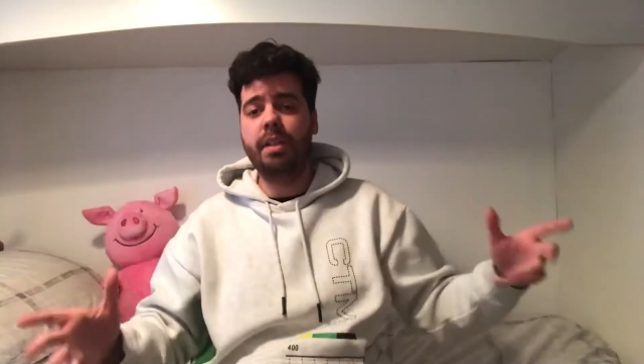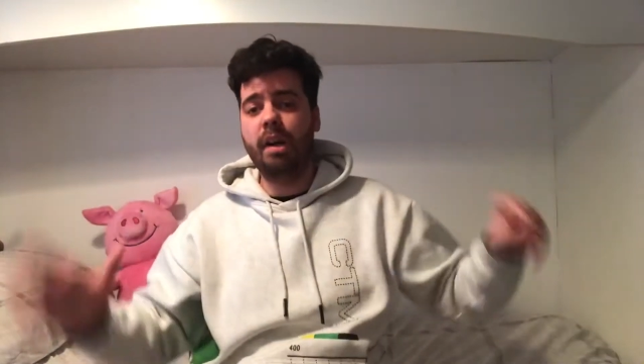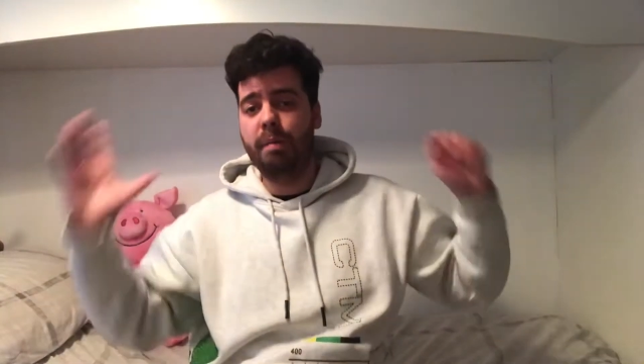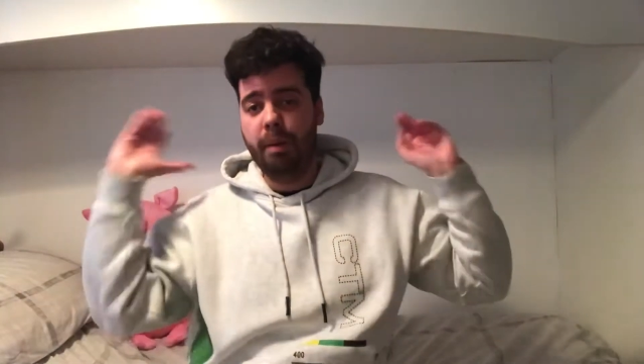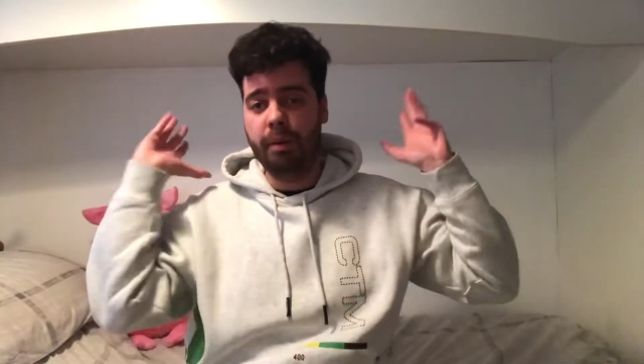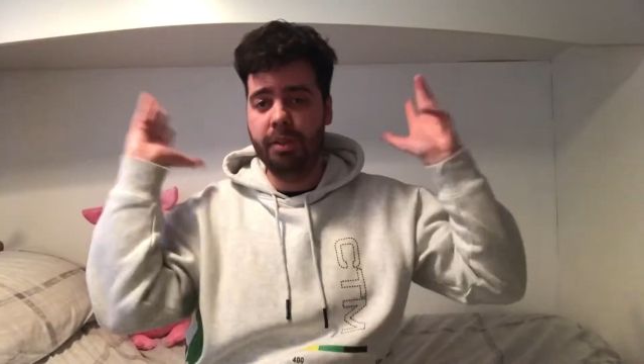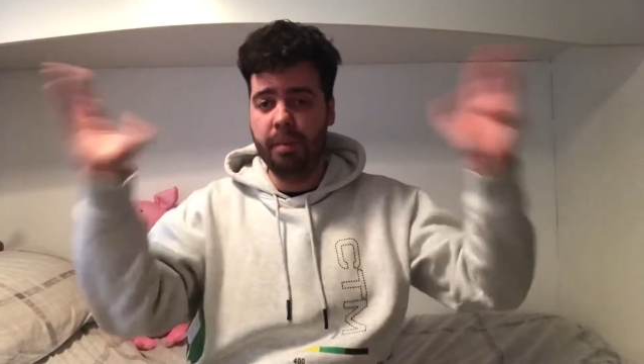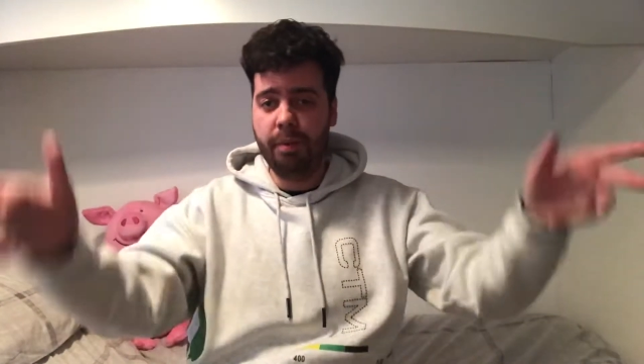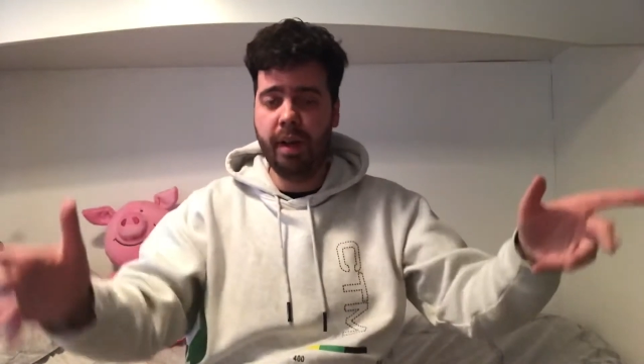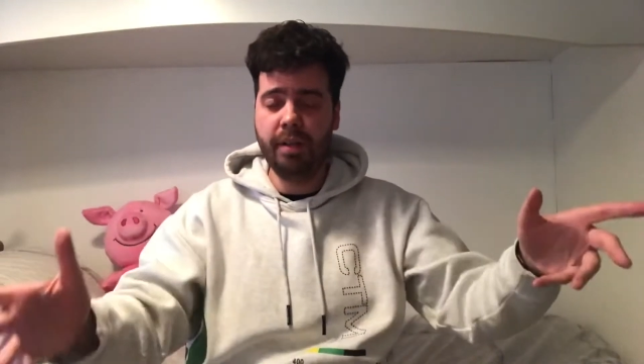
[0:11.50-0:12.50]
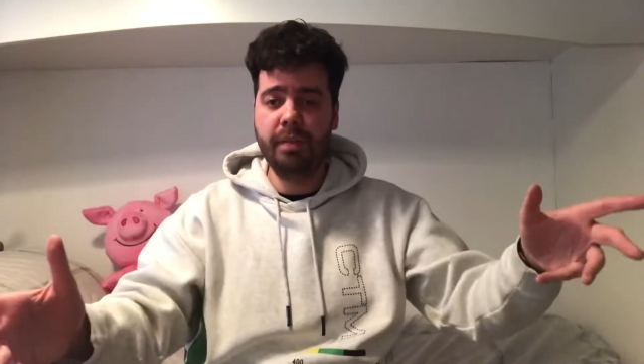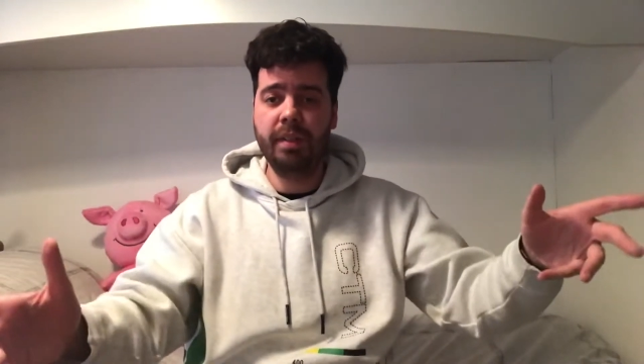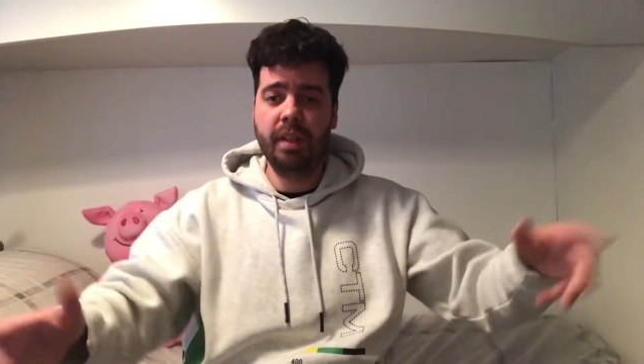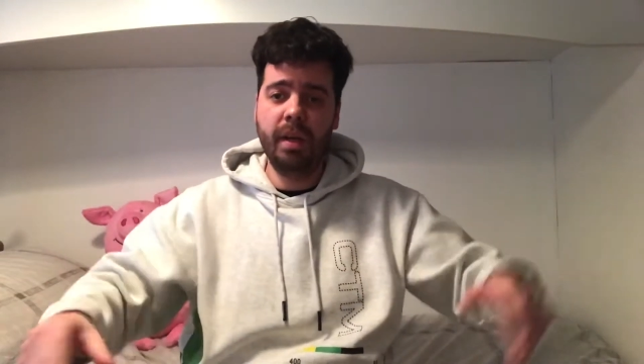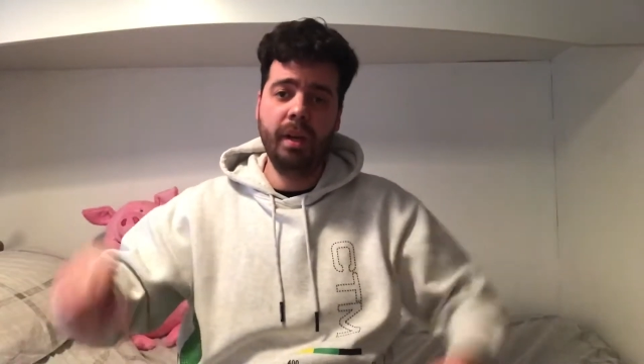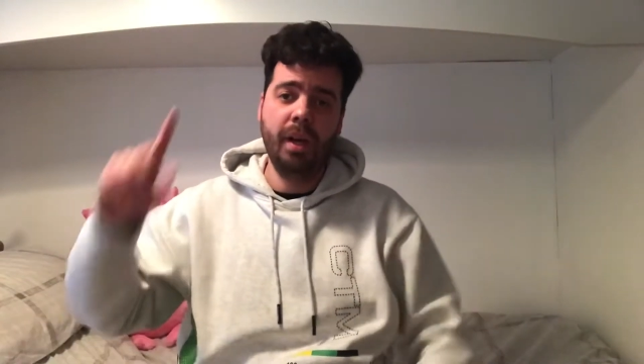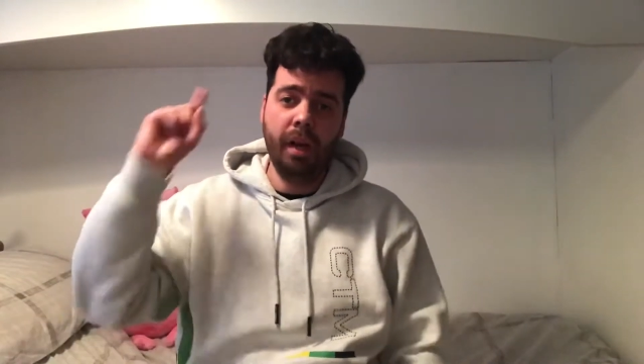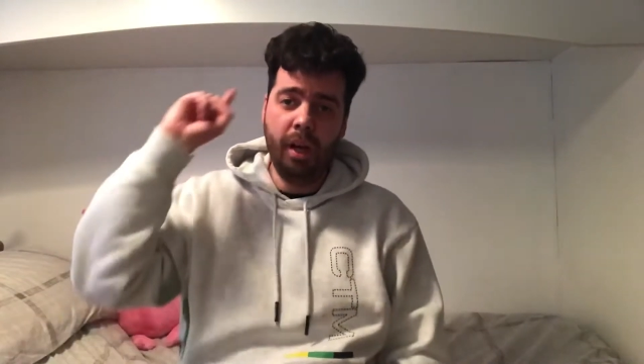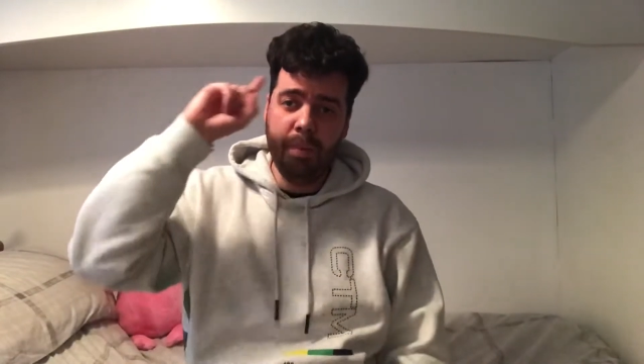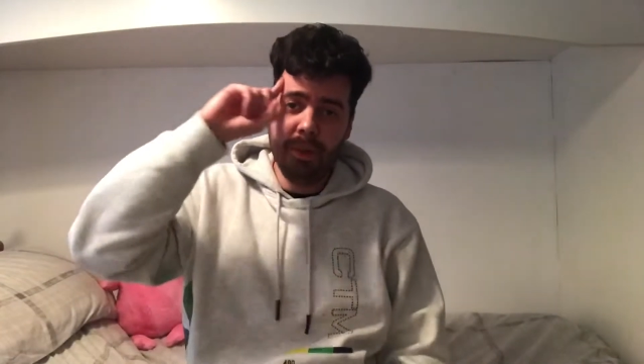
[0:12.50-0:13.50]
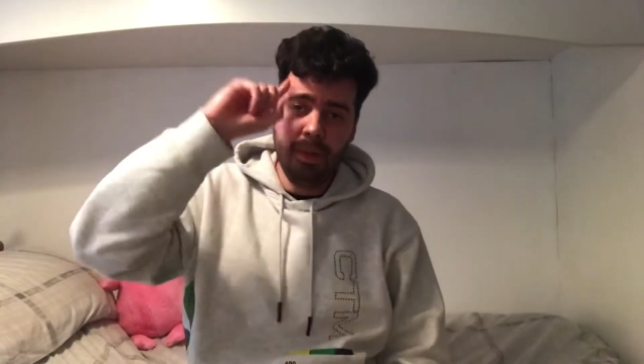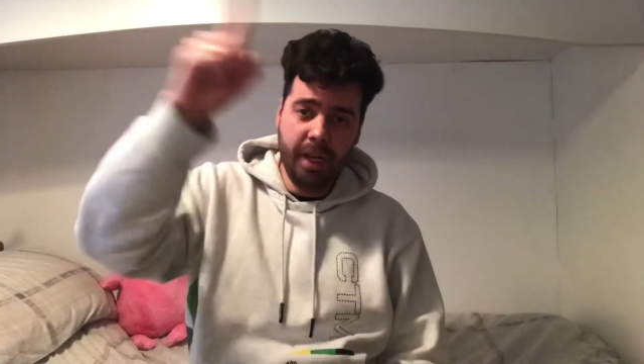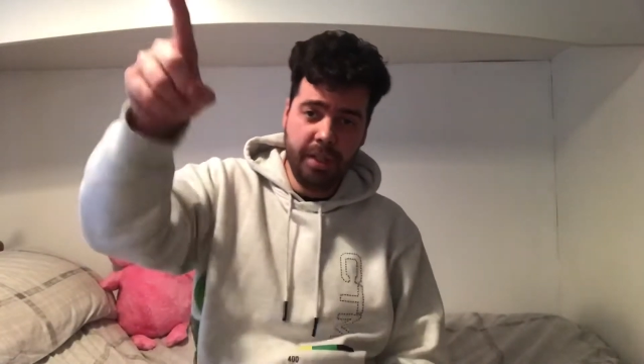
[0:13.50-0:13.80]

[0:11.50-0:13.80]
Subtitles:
welcome to a brand new video. Hope all you legends